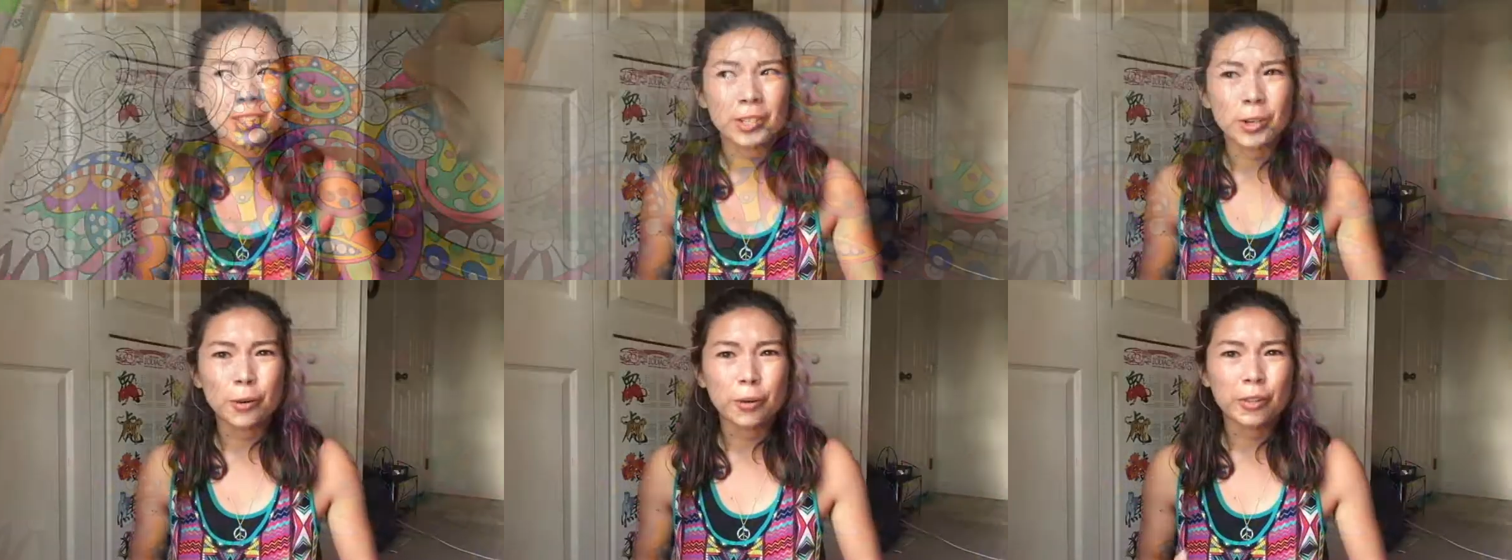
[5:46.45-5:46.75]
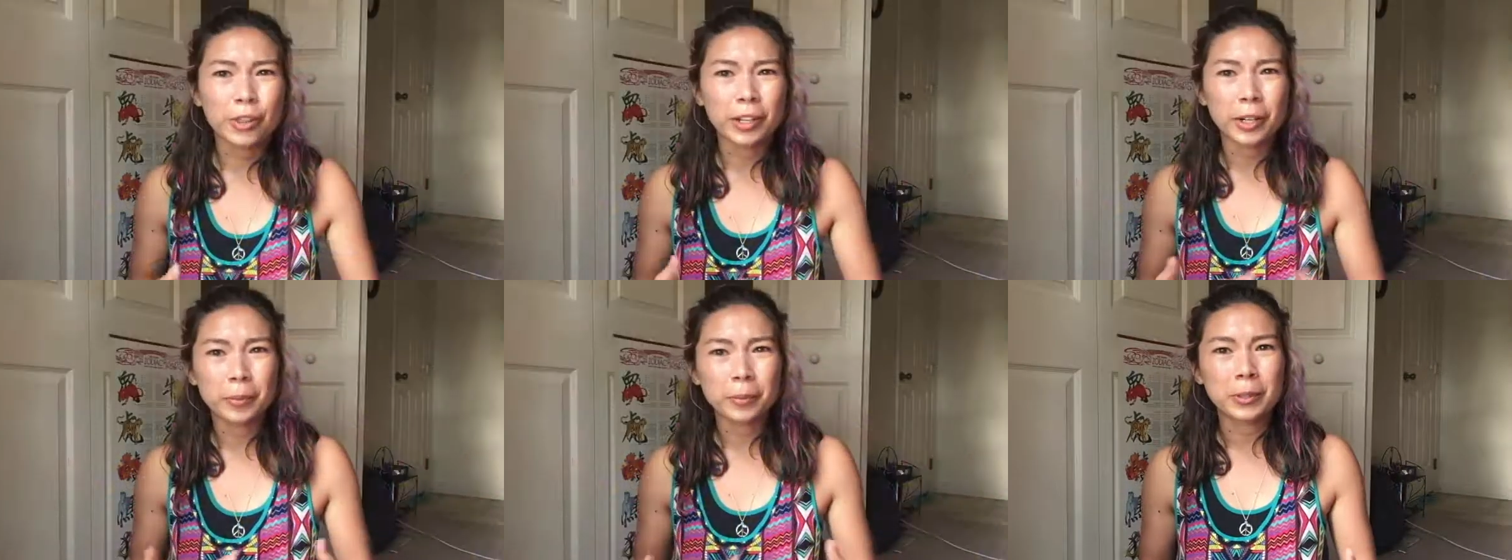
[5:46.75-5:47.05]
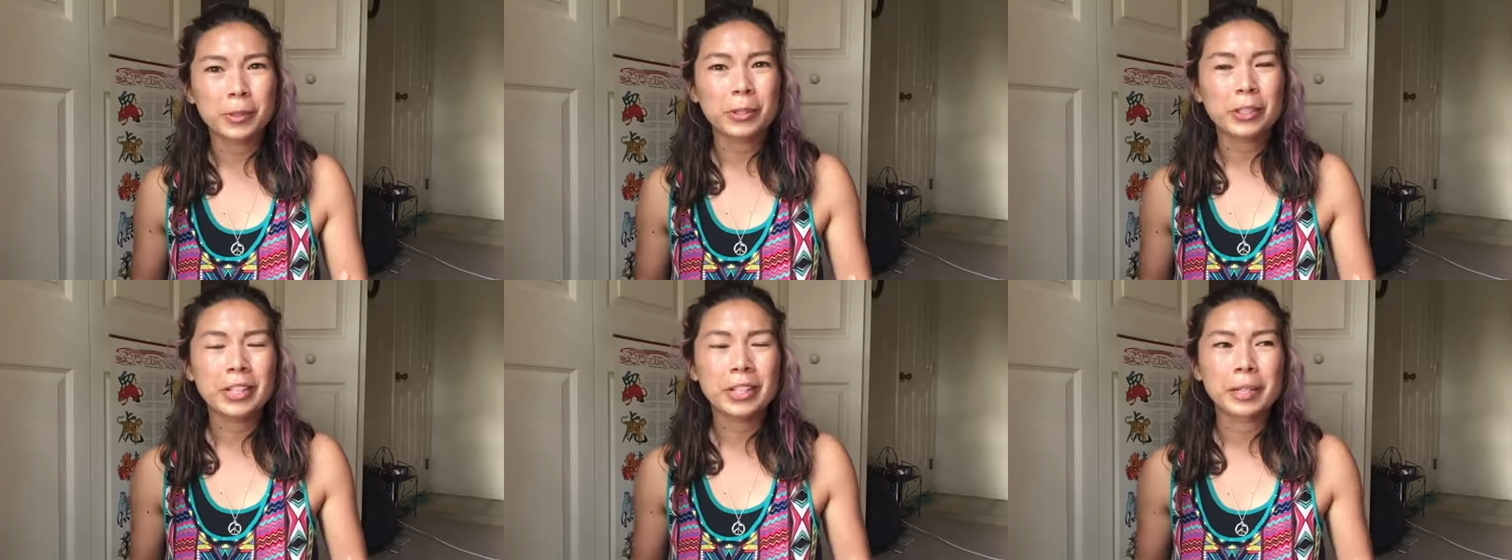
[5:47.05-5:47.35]
so
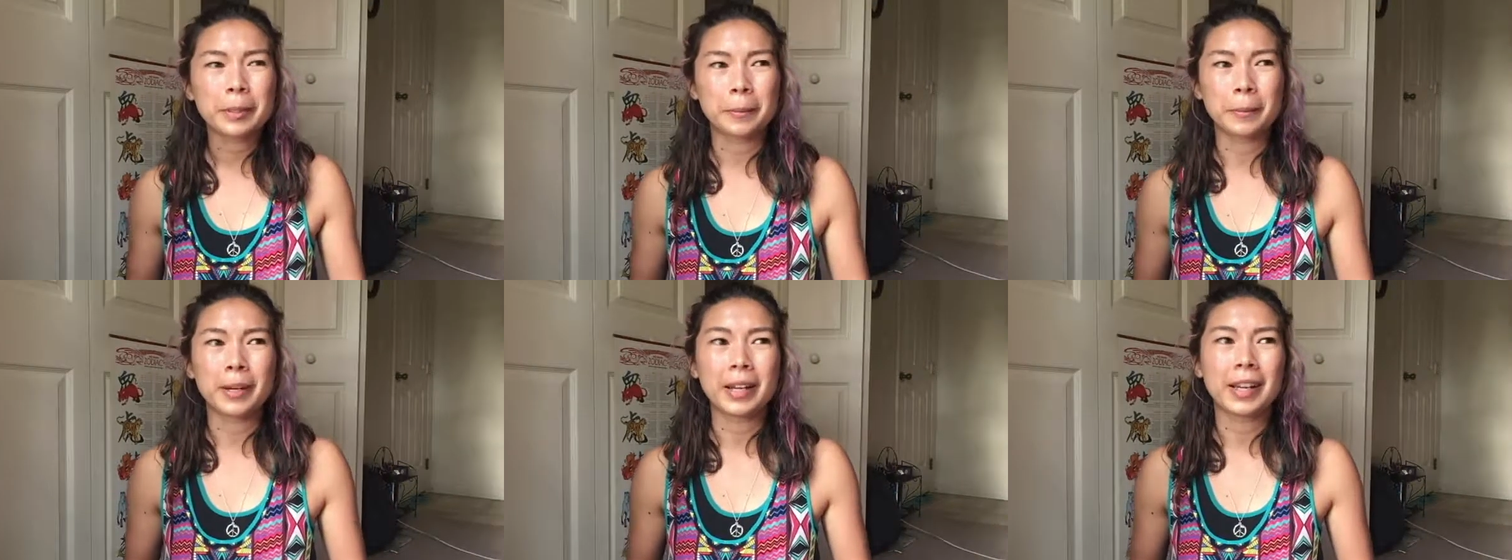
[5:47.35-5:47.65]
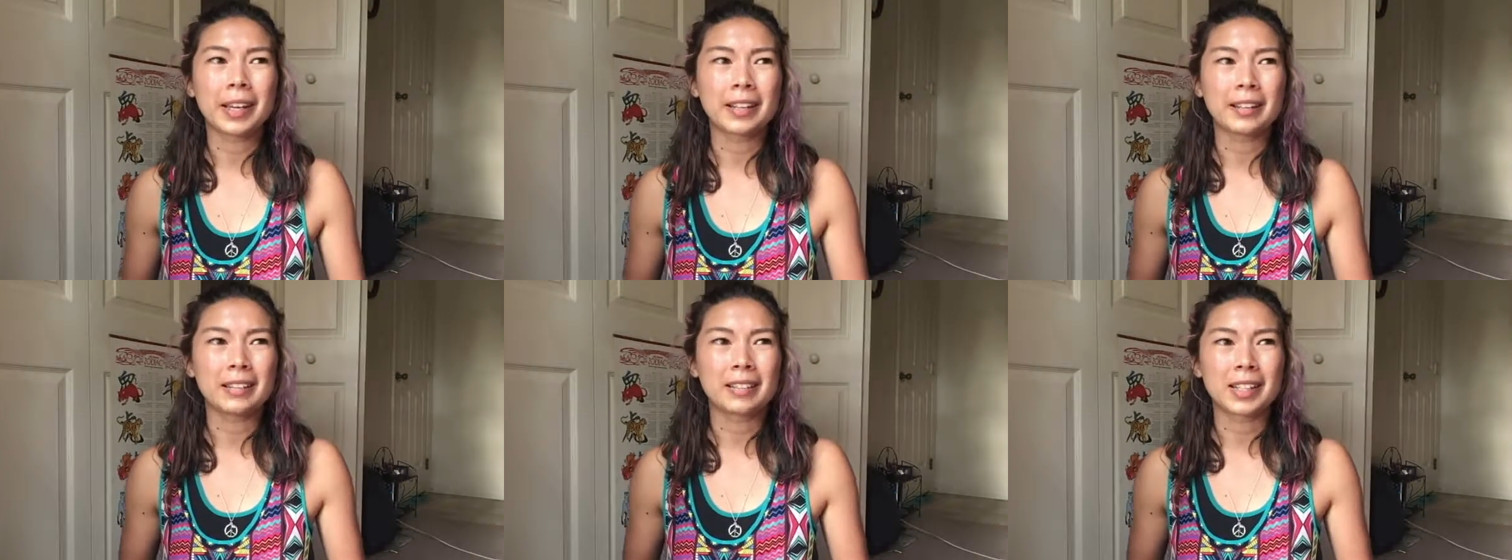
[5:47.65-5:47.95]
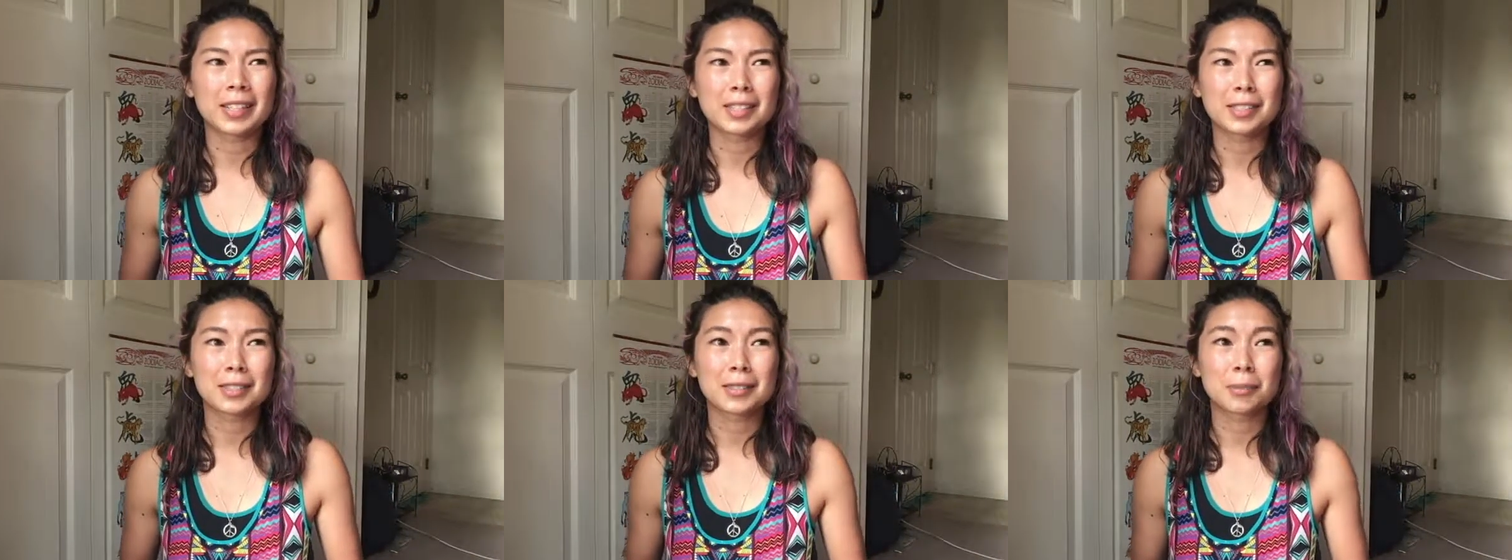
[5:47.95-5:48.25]
therapeutic, but
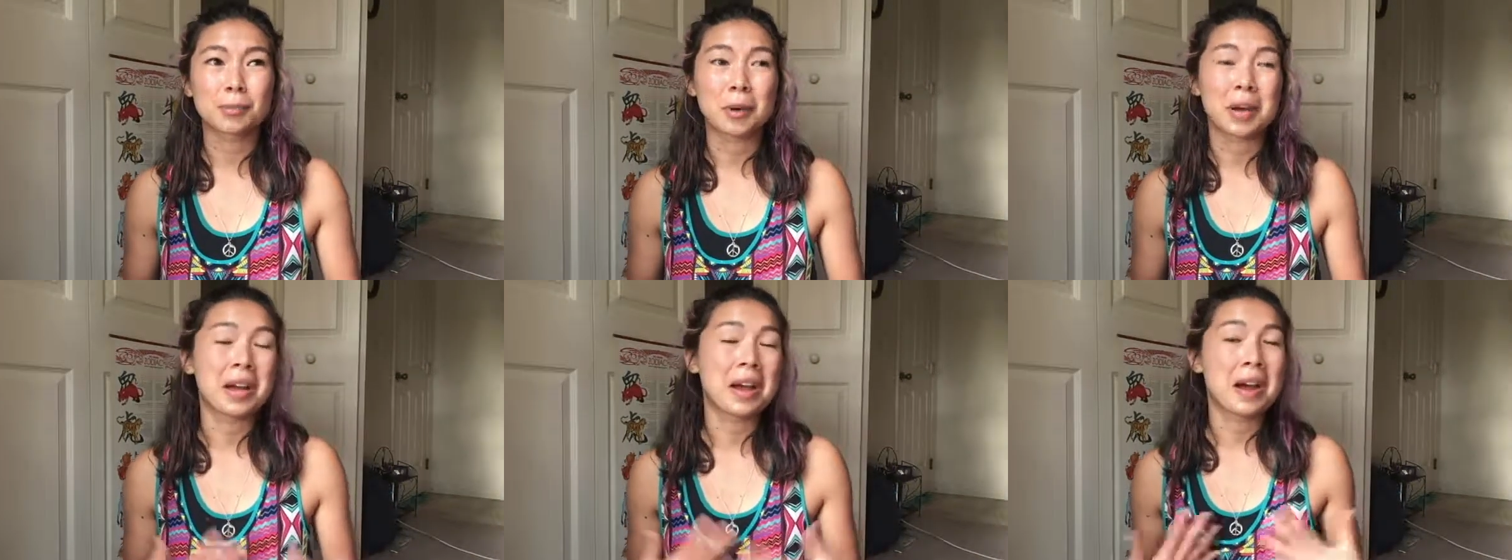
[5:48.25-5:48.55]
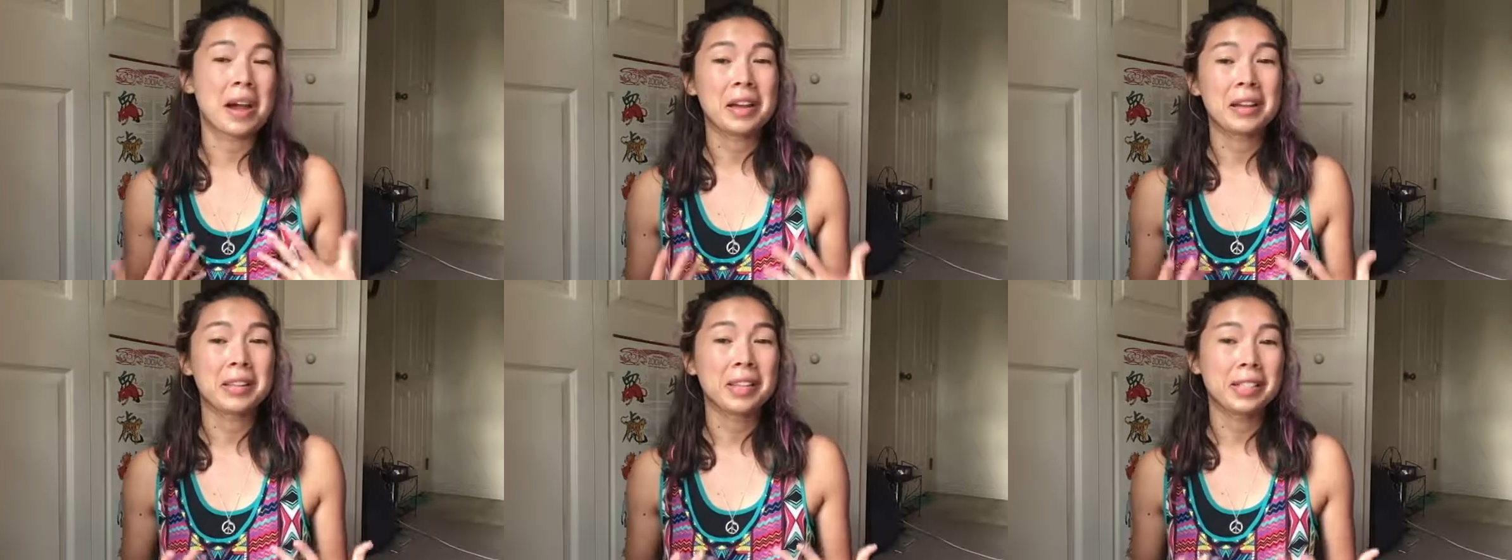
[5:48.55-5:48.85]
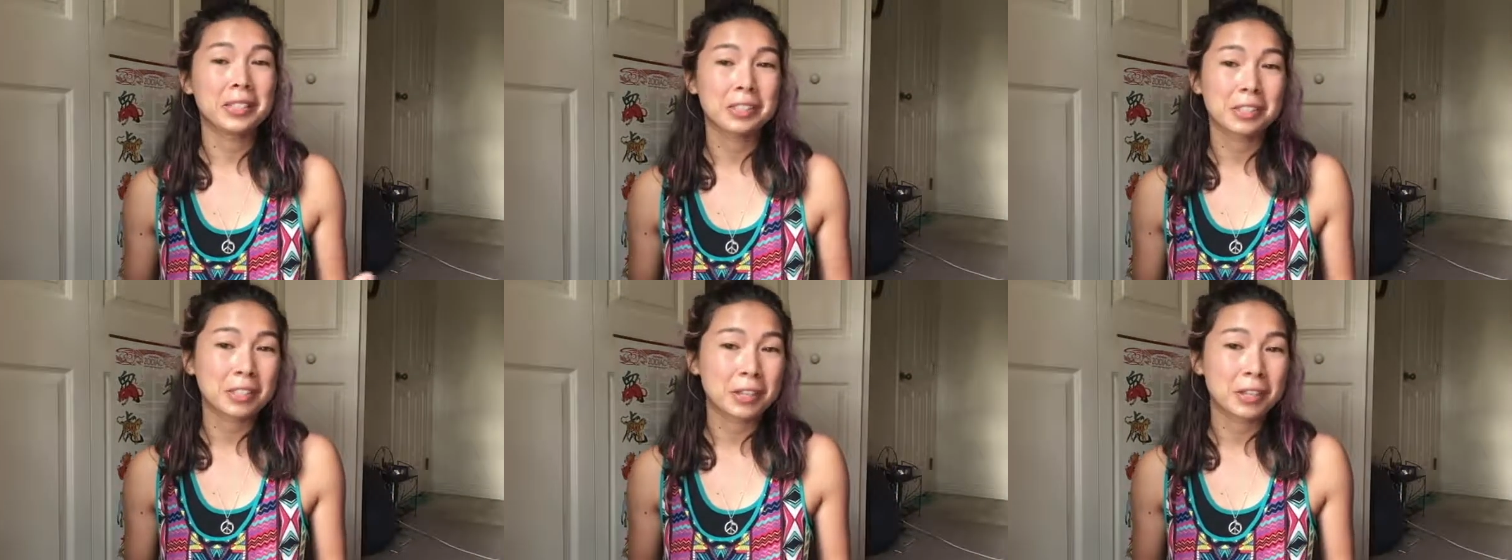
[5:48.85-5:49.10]
that's why I like